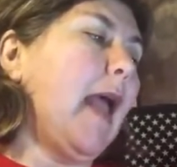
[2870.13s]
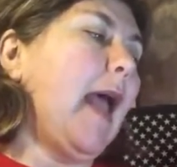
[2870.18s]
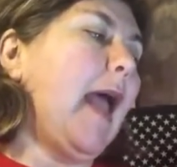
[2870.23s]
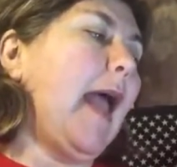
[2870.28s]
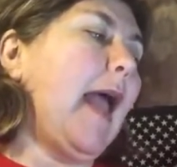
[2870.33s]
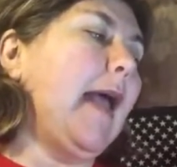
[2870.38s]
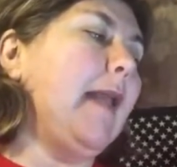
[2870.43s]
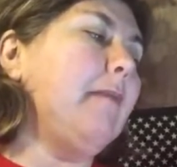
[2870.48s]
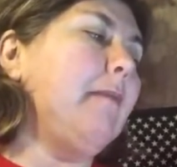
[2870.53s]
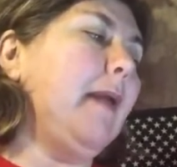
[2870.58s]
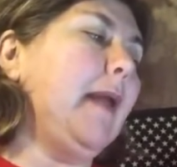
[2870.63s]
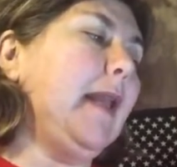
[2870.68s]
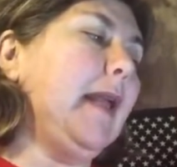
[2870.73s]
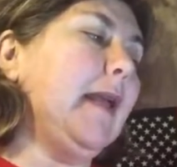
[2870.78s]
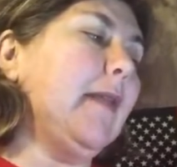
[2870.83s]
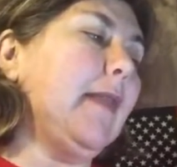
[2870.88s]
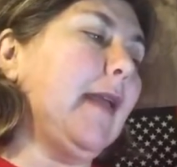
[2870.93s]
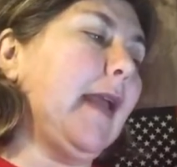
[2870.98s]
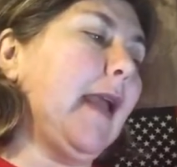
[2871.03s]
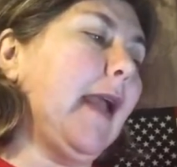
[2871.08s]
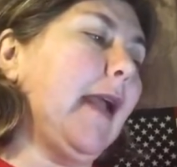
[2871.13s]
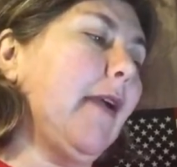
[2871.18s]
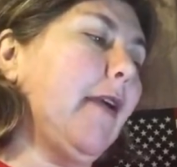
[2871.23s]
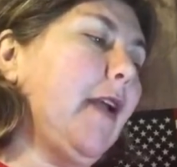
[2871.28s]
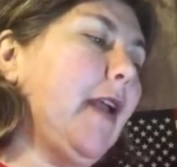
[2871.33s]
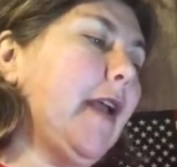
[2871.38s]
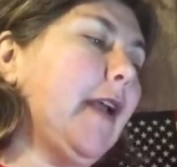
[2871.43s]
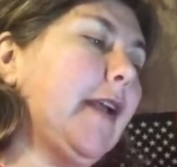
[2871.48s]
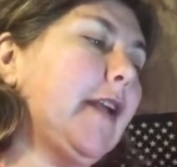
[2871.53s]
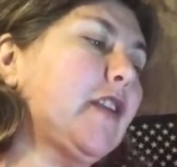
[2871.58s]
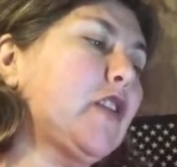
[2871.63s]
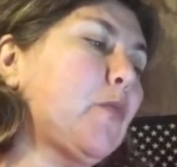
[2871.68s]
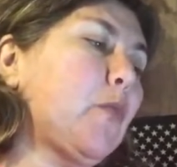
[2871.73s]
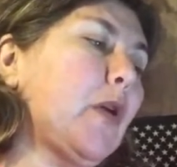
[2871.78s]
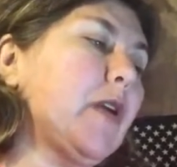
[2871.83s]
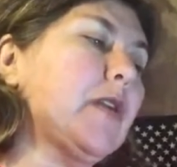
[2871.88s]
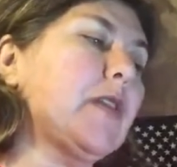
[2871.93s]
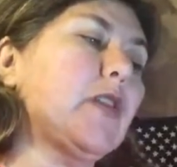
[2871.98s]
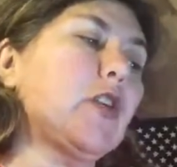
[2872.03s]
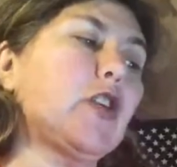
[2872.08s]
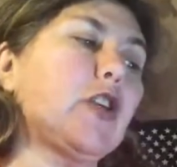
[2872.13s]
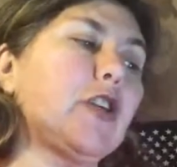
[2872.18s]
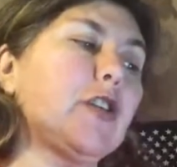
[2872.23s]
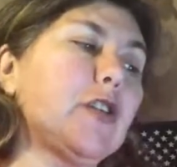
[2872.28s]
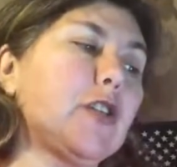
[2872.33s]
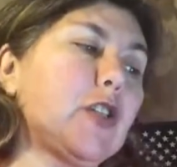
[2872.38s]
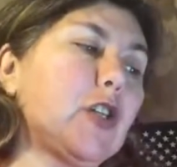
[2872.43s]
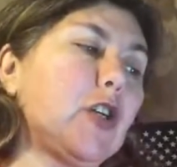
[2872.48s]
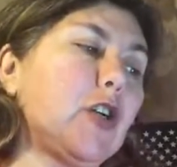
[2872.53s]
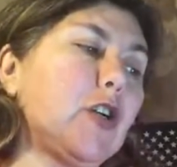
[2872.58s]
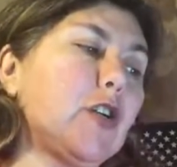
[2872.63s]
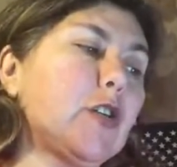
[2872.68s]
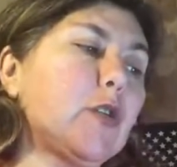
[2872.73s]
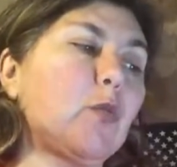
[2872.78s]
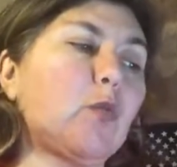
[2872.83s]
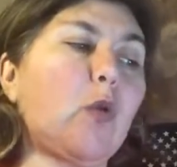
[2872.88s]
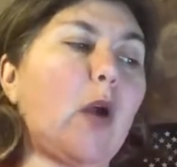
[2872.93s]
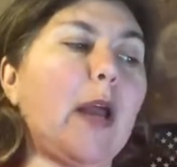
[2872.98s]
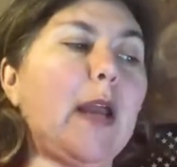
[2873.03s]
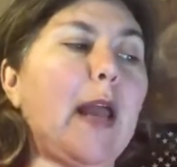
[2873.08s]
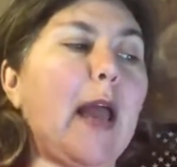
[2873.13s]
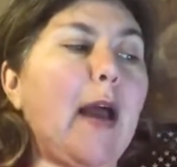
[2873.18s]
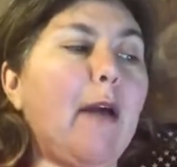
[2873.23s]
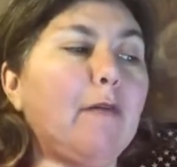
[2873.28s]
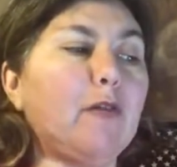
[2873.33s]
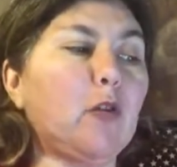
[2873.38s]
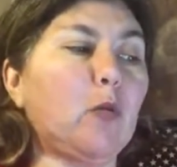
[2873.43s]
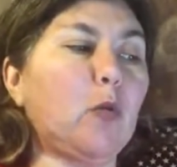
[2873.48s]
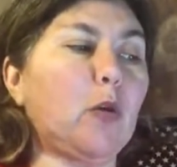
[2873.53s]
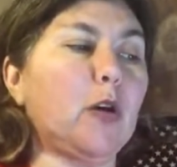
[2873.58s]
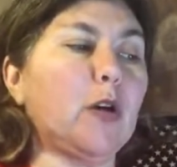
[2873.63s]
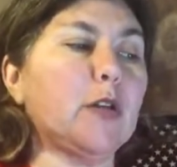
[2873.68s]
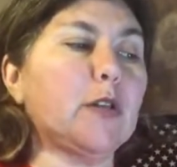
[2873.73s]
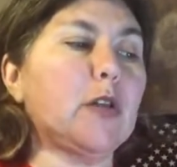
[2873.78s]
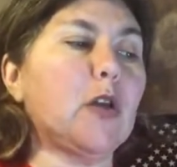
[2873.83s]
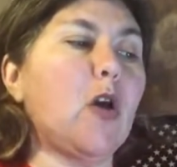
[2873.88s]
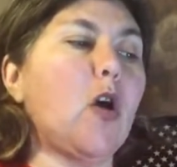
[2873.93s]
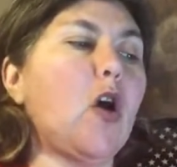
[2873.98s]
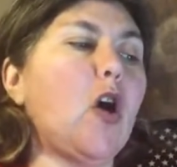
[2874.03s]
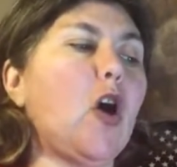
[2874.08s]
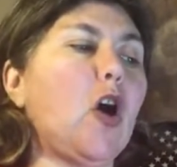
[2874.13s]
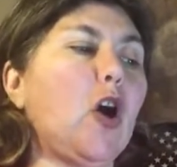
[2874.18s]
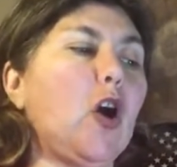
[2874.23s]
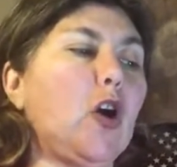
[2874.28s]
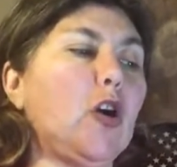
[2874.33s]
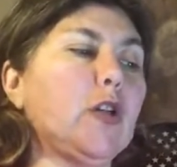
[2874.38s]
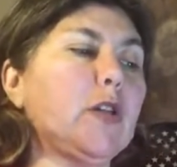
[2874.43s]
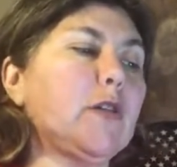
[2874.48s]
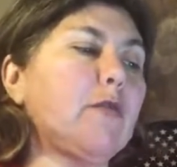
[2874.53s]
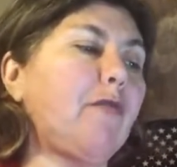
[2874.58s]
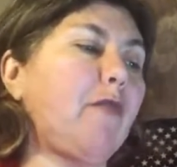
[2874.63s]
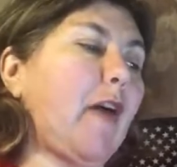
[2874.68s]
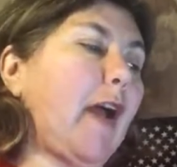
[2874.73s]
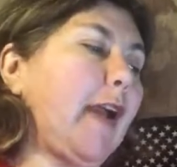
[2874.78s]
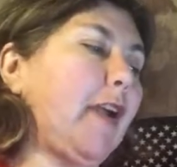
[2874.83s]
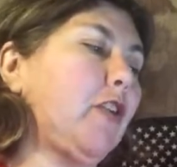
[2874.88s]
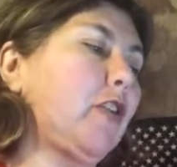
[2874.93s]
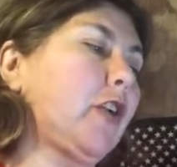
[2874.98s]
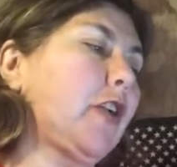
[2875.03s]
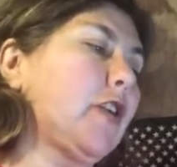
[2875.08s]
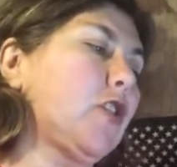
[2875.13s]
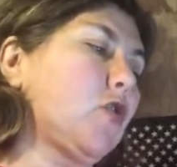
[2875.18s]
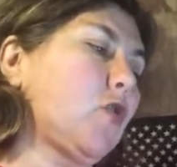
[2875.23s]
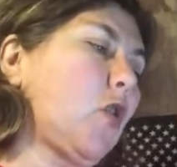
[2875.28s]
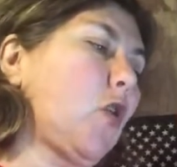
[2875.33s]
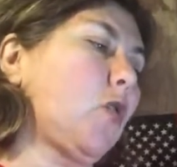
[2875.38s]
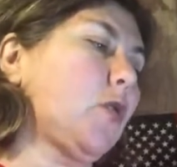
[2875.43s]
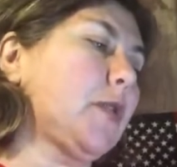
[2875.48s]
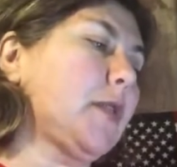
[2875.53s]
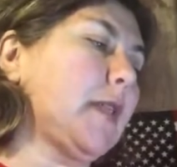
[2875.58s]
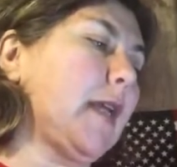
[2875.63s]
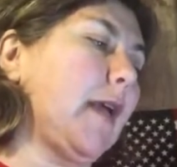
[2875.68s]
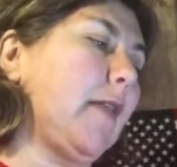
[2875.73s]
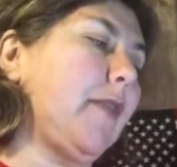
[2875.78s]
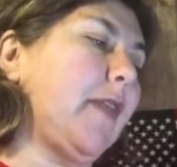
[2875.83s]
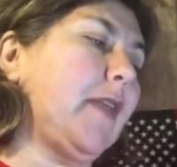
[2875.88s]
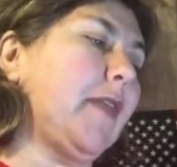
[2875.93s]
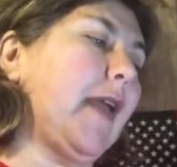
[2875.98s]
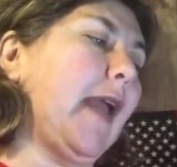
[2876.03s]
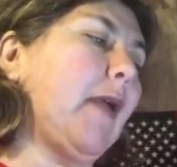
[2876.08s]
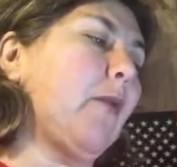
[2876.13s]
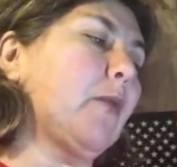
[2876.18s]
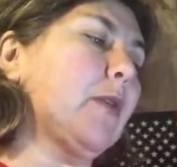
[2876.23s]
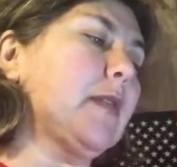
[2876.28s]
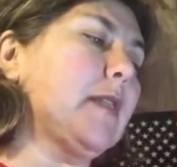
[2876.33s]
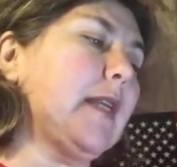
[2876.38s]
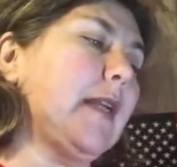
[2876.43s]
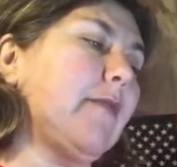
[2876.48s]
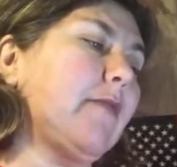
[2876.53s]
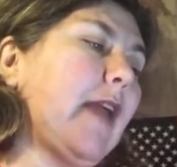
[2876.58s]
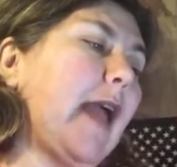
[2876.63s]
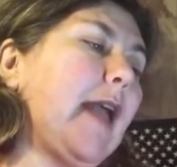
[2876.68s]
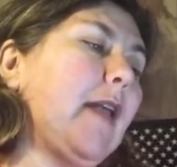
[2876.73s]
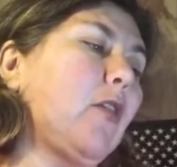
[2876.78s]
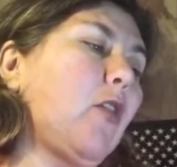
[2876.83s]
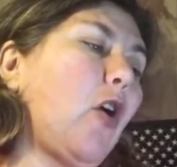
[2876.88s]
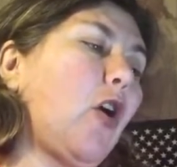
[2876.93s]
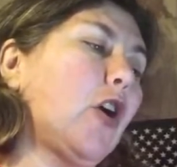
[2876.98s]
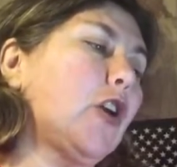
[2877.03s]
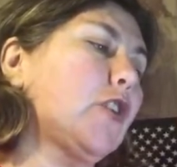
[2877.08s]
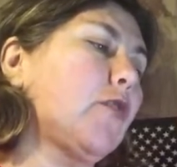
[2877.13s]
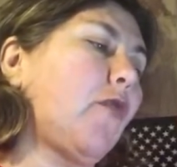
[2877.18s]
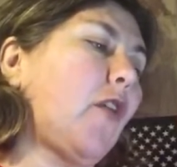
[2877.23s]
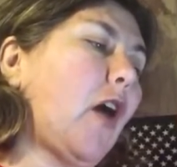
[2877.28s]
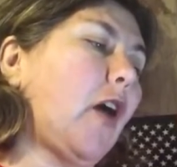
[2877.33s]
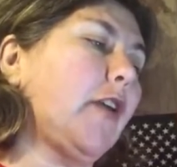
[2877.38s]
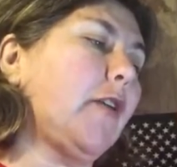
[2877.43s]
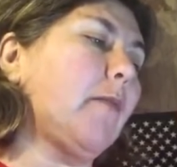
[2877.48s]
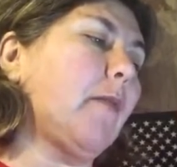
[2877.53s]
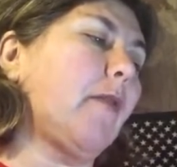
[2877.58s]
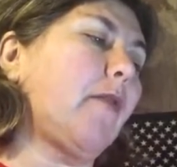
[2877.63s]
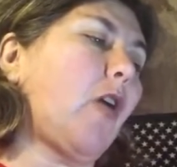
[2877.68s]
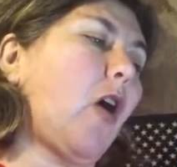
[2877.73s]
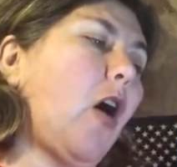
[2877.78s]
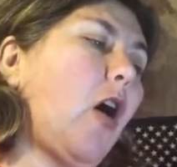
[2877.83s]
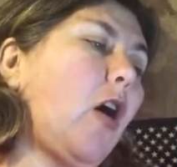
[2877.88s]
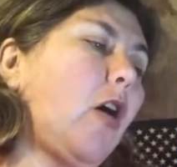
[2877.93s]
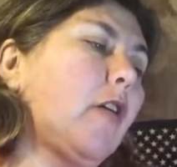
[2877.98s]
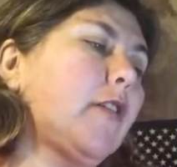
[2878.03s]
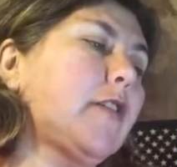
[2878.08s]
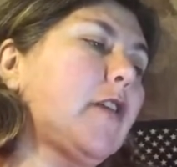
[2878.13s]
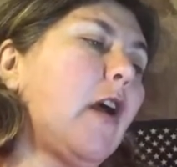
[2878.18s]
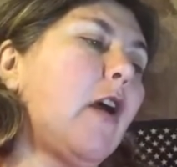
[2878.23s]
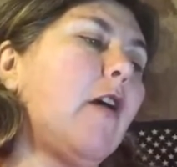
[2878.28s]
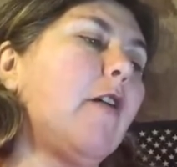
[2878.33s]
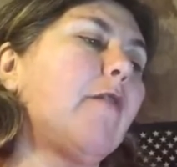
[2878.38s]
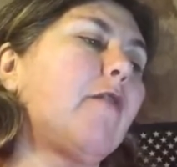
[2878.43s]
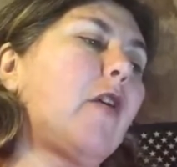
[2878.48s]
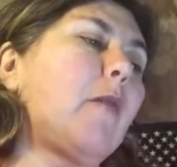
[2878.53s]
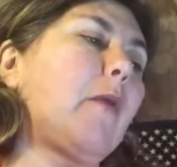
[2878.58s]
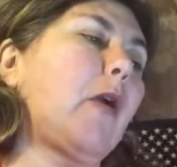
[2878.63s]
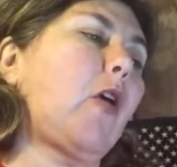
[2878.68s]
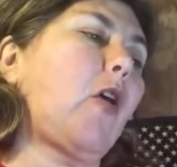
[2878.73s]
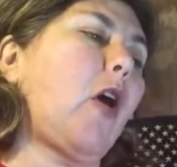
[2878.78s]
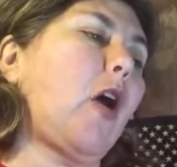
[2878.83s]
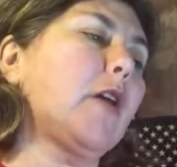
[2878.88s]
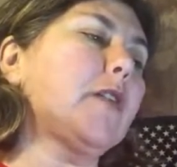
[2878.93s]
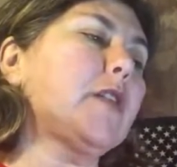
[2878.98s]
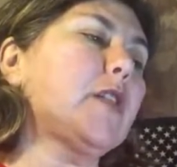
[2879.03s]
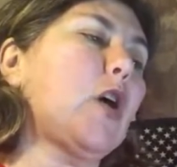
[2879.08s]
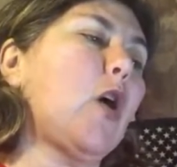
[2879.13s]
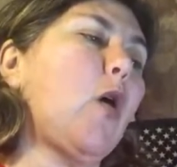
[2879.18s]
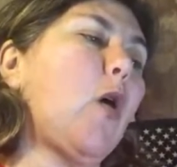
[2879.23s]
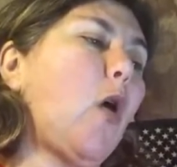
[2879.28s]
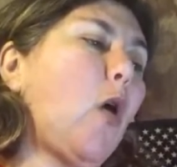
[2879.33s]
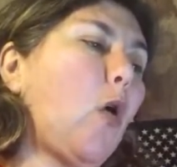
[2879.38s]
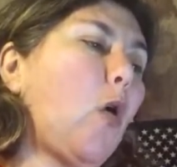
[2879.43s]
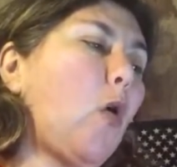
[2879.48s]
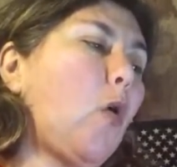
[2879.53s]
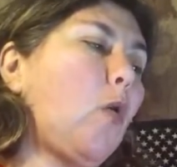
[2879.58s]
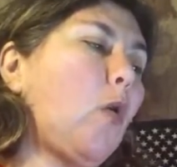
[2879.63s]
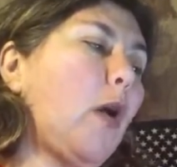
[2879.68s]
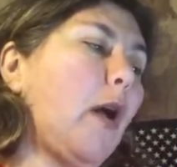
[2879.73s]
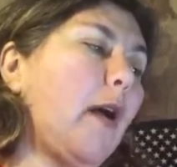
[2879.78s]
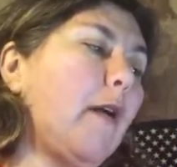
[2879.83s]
and many in the area expressed their concerns right afterwards. Hertz Fire Control said that they received a large volume of calls from across the whole